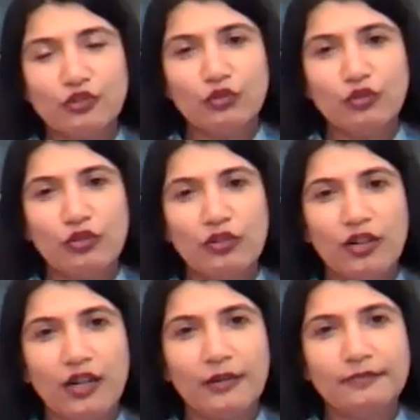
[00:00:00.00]
to,
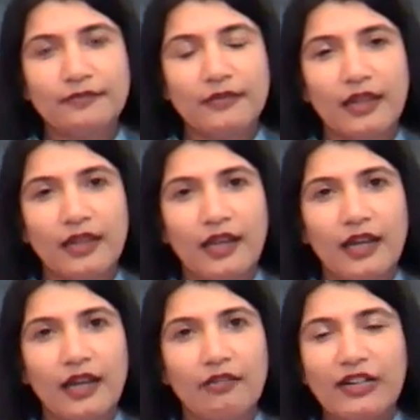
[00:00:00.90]

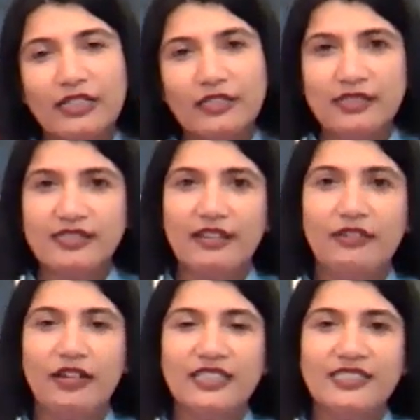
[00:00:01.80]
one of the things I've
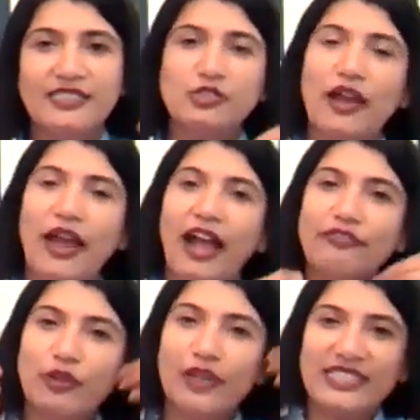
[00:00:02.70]
learned is that you
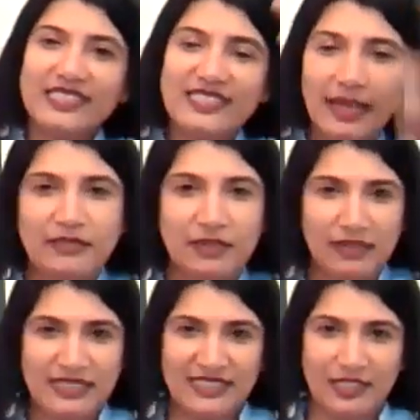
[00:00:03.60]
have to accept the
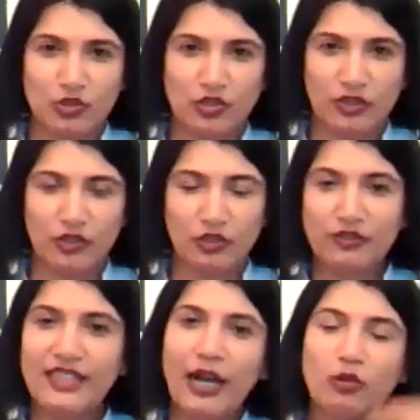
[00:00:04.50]
messenger,
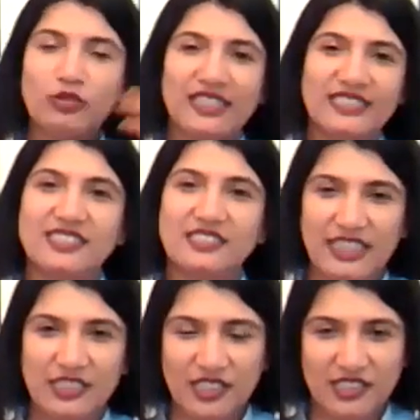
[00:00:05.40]
without
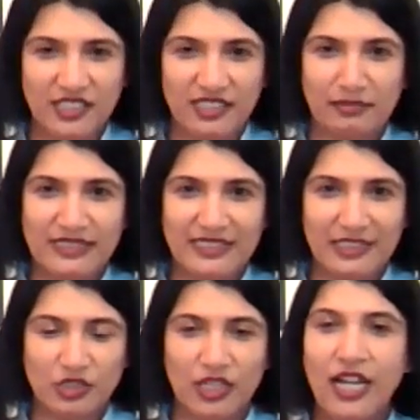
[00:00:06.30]
necessarily judging the
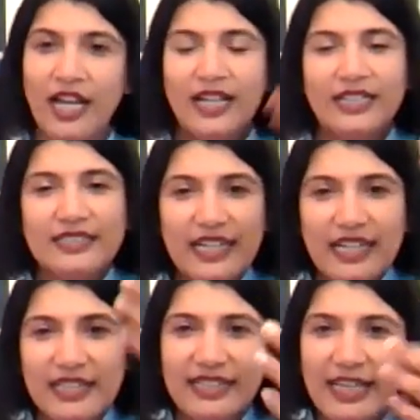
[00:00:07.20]
messenger. They
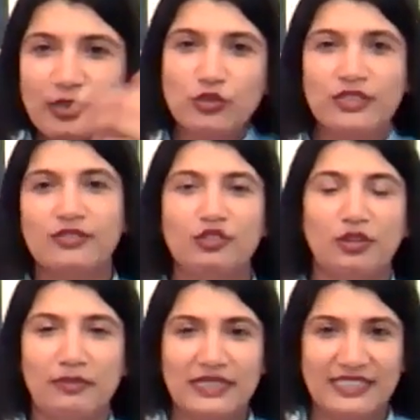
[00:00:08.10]
are there to give you
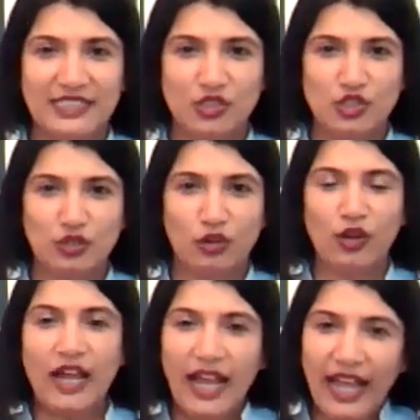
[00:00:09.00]
a message,
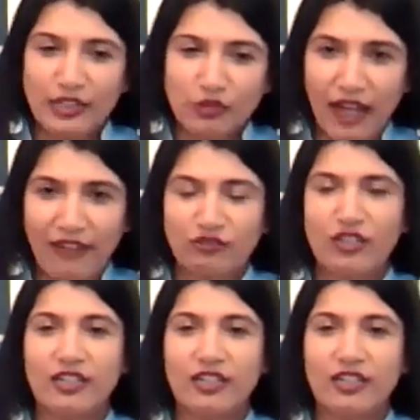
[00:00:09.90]
and you have to